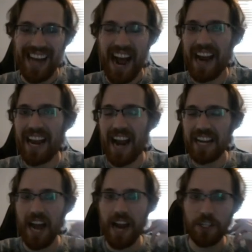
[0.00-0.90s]

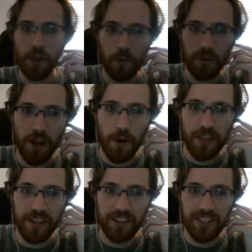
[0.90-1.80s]
I don't know.
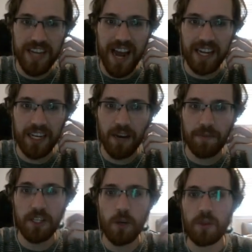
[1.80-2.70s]
There's not
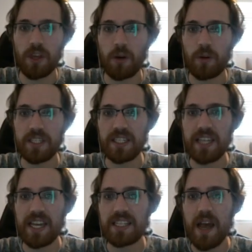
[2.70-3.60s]
enough to it, though. Because
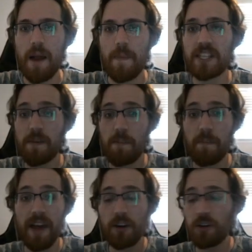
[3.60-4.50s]
it's a
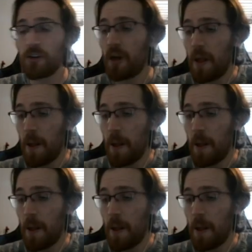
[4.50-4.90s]
better